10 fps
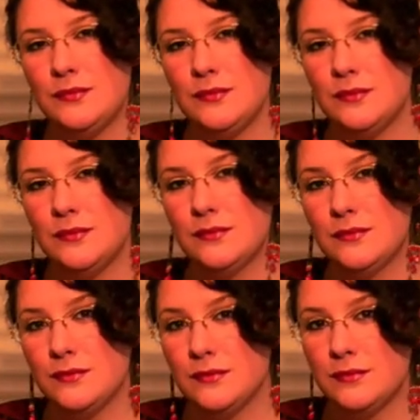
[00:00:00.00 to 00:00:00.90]

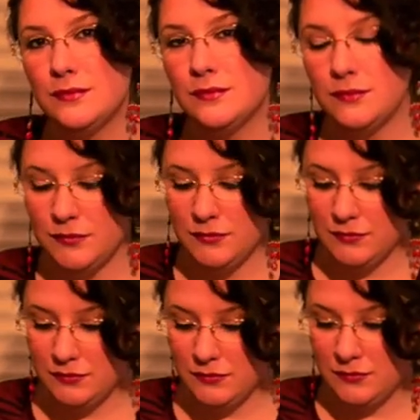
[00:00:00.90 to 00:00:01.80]

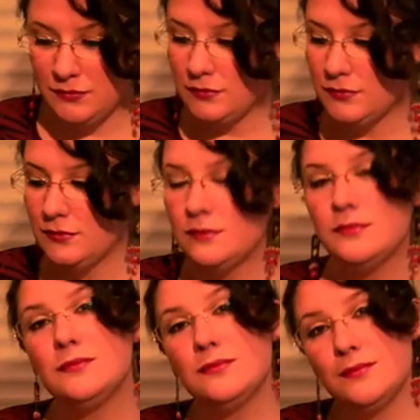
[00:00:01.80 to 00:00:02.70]

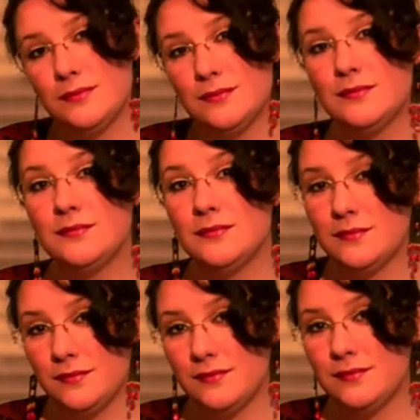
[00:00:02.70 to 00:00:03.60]

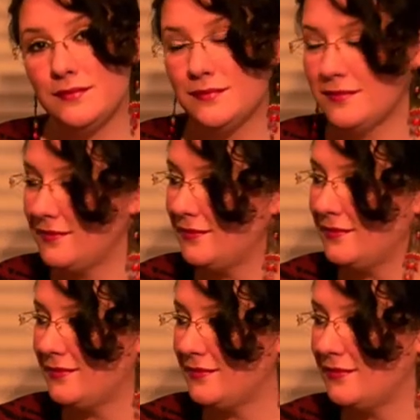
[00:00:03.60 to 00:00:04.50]

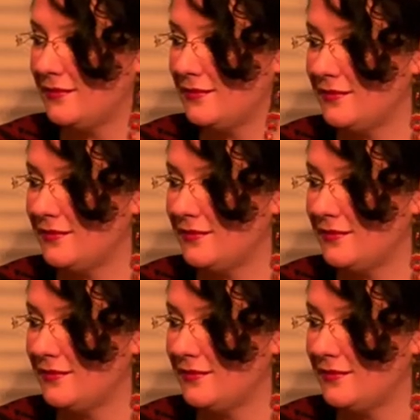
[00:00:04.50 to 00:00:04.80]
[no speech]